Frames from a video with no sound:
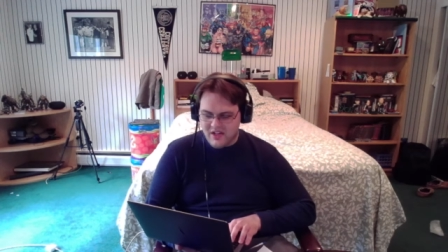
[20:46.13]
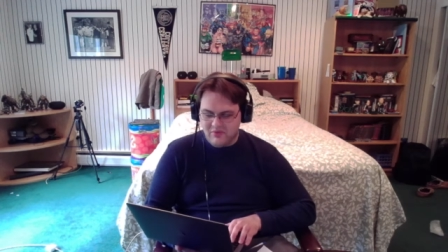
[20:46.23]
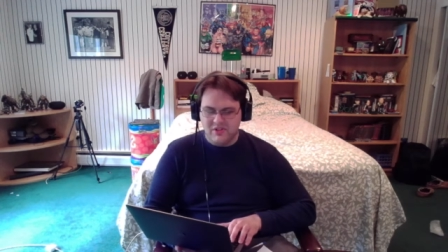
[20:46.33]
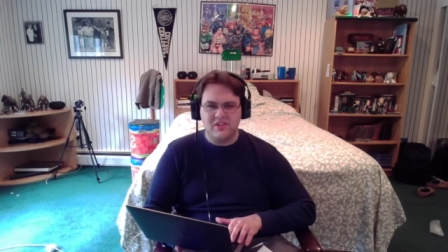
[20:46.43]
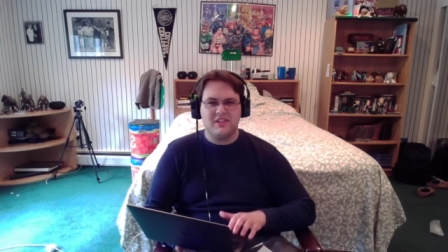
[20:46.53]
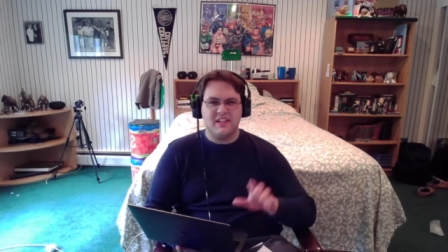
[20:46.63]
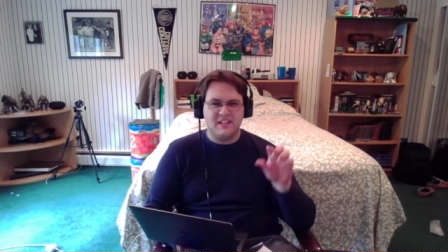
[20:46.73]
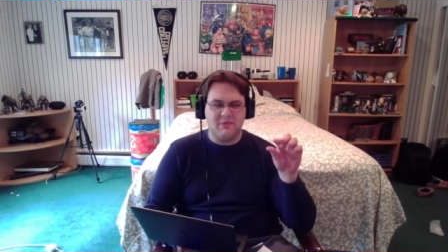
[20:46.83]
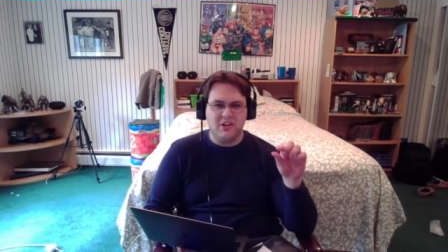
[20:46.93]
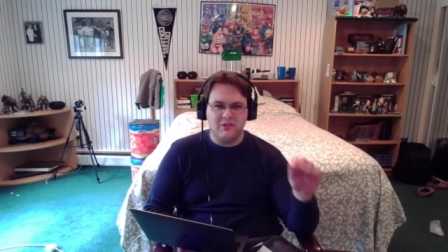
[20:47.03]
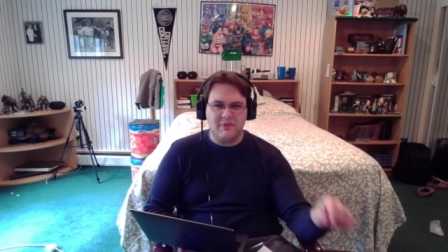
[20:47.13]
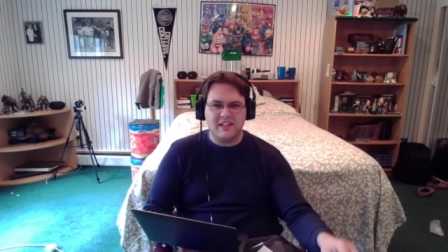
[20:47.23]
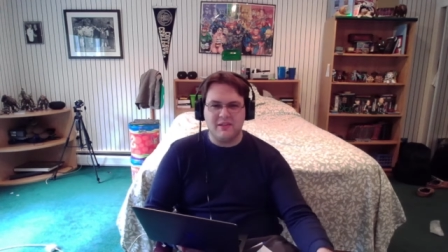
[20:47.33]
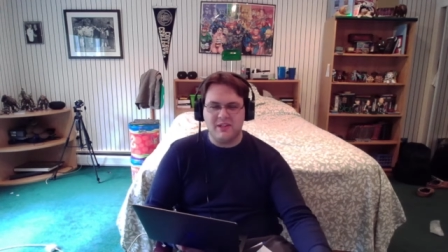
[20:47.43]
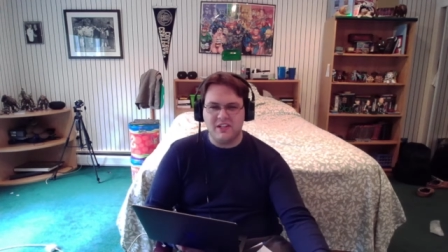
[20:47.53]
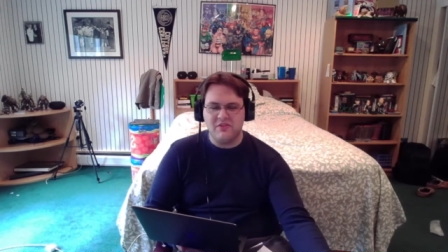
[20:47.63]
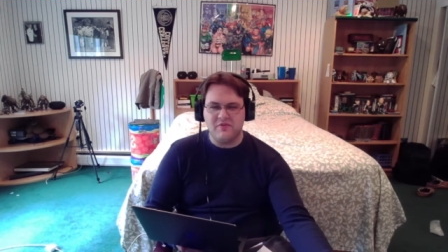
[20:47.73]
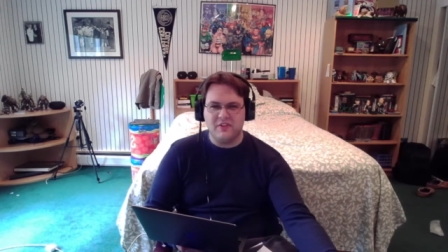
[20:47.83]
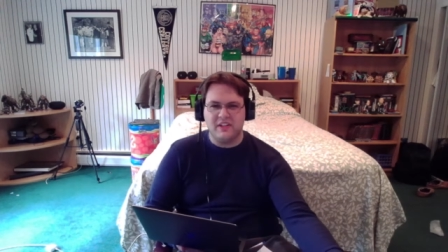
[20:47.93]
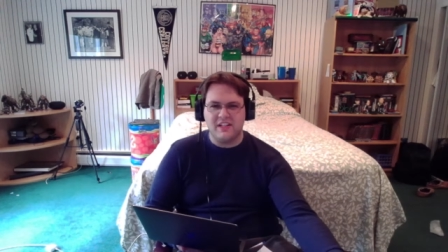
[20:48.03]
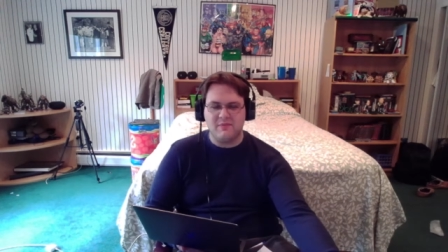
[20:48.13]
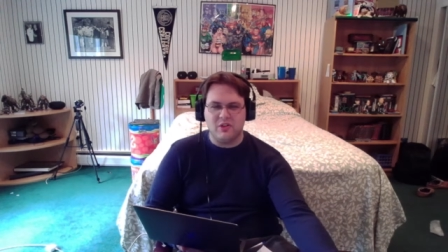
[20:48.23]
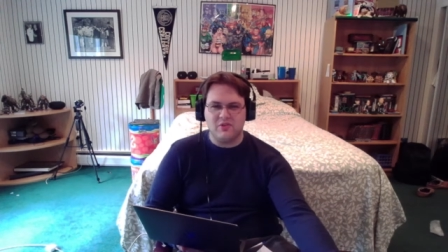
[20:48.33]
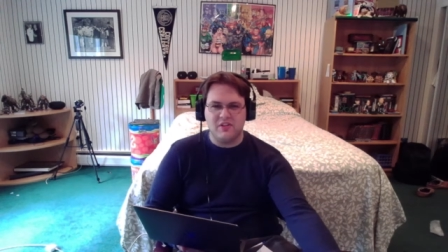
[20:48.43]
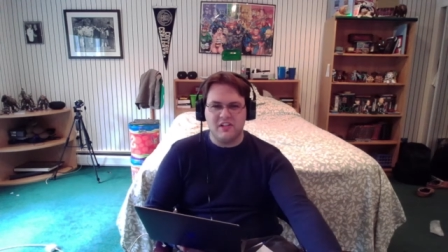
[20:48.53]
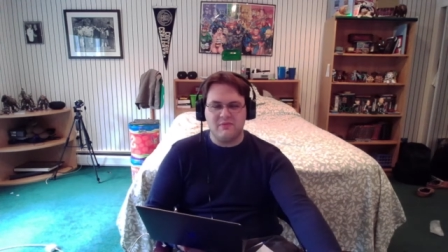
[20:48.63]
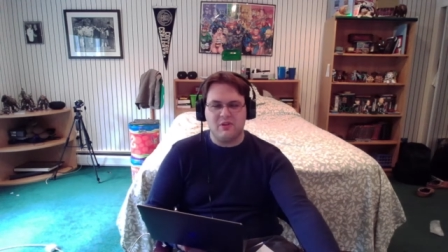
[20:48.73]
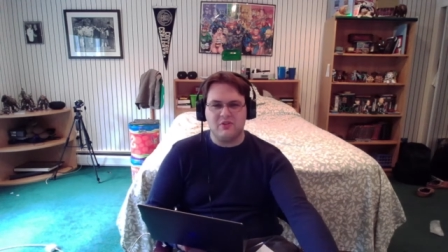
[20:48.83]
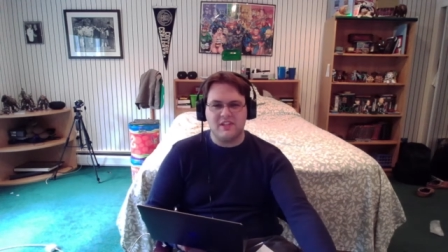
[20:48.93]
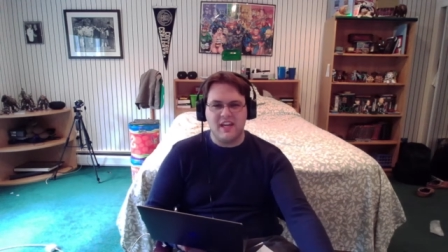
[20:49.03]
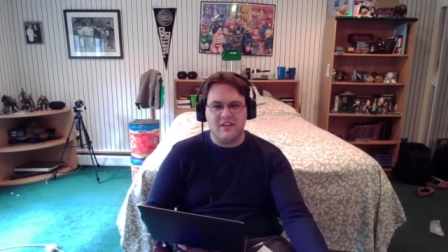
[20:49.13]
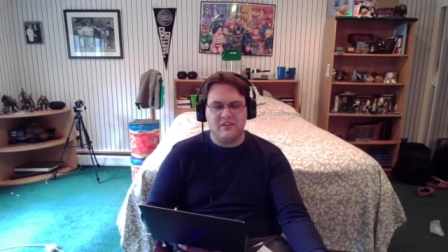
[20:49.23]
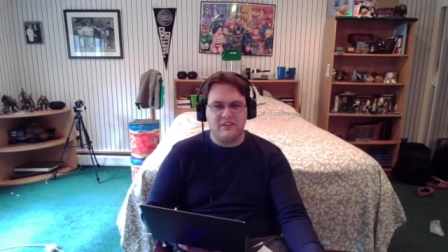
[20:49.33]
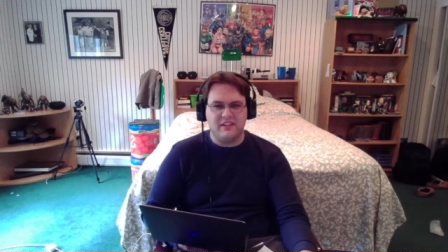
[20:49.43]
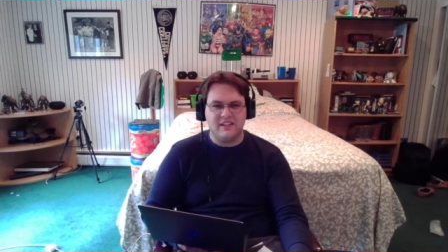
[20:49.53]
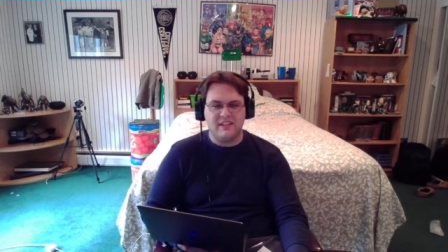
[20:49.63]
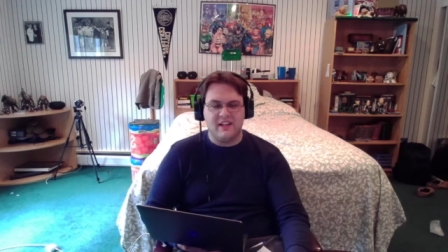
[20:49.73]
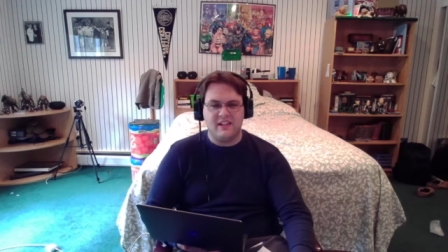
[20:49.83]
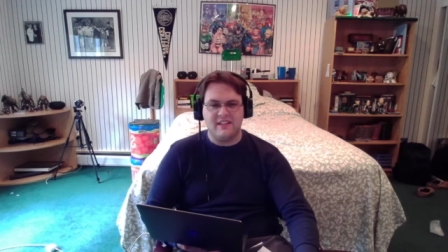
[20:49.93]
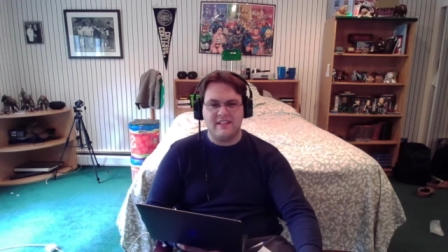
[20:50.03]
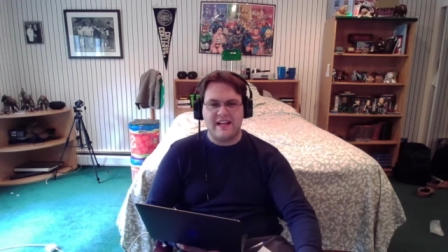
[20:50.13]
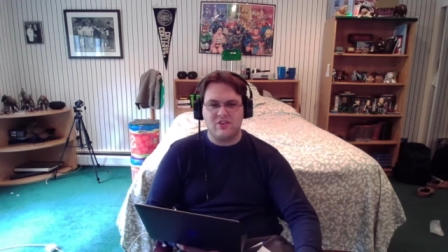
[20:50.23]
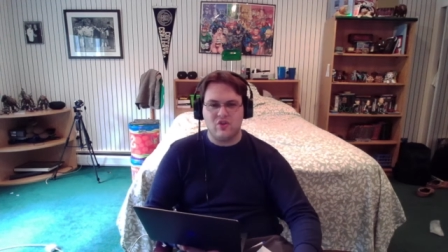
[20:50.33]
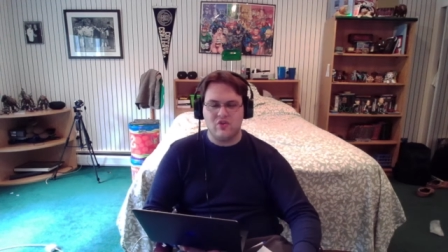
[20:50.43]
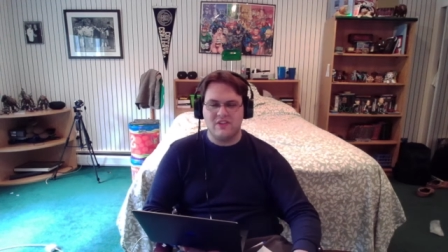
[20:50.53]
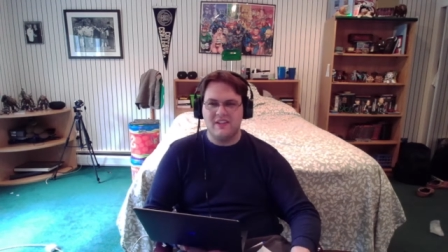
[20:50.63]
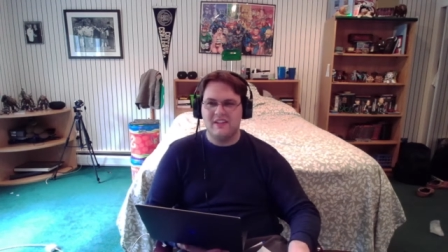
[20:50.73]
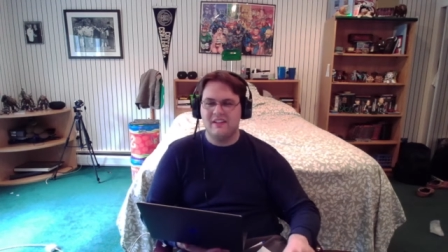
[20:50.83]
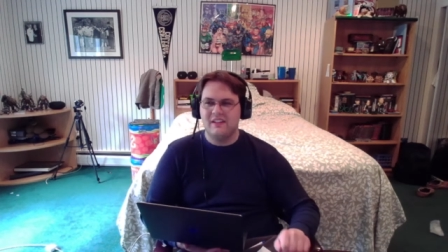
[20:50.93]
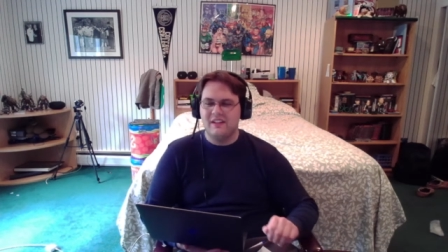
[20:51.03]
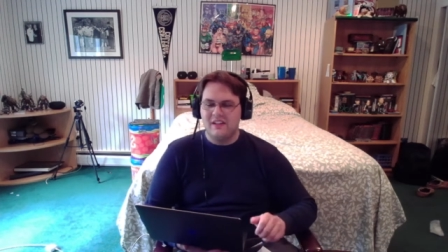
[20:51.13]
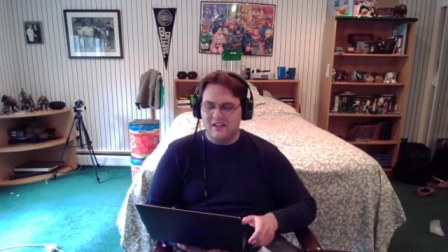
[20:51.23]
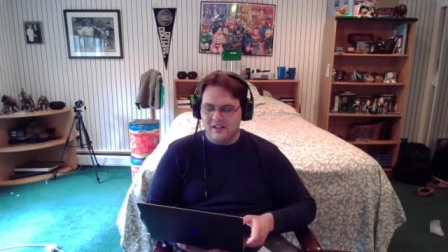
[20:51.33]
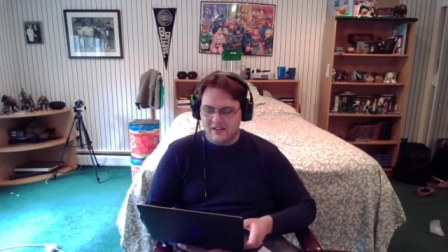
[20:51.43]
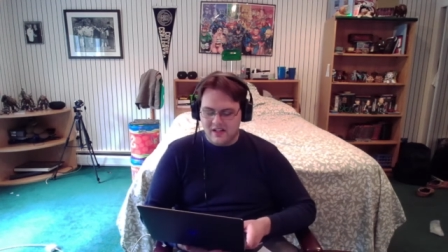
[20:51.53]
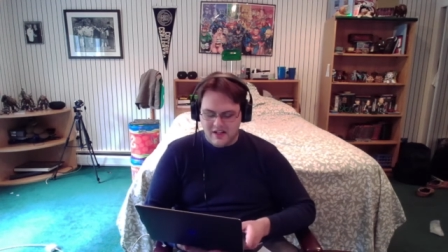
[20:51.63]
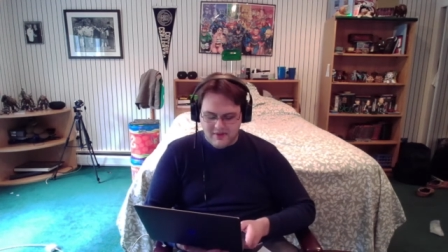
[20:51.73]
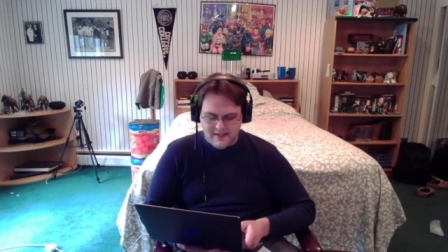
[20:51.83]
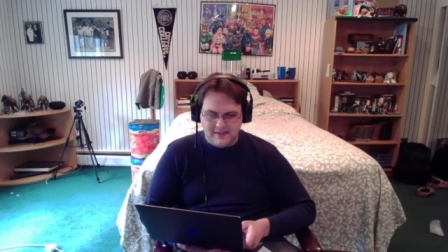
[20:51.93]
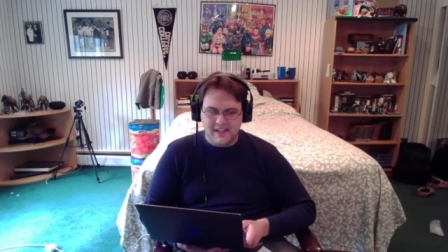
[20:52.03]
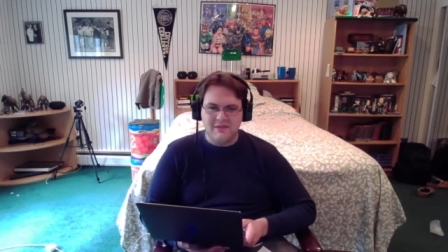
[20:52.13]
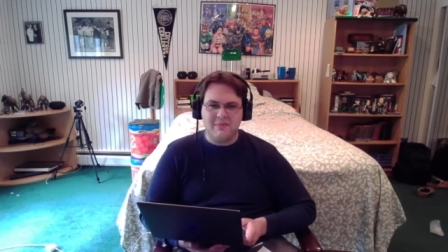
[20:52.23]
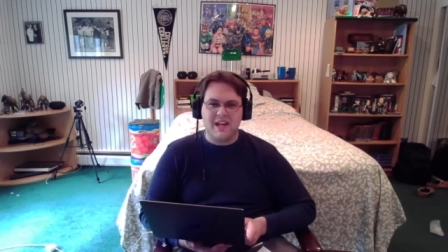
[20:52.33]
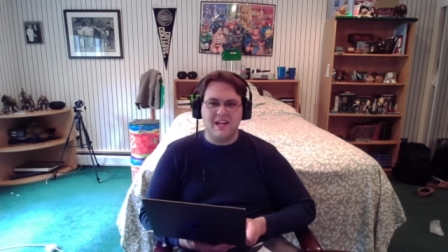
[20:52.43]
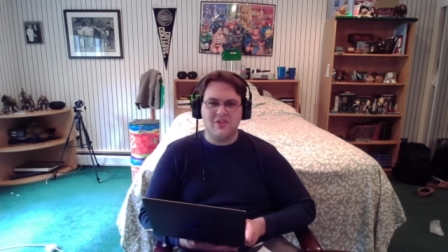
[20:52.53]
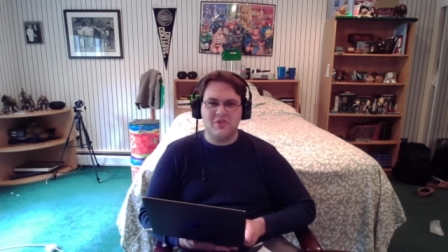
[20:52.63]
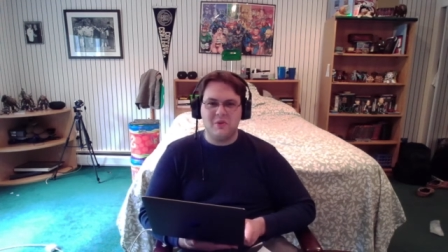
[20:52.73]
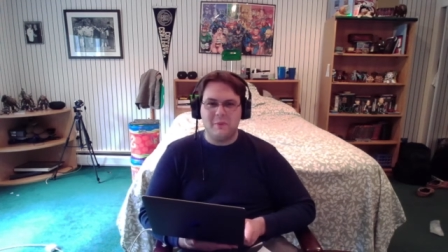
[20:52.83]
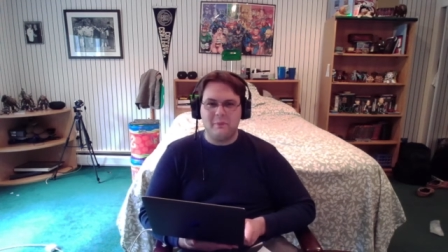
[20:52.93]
which is a smaller mech that we use for like smaller scale disasters. Anyways, Land Mage.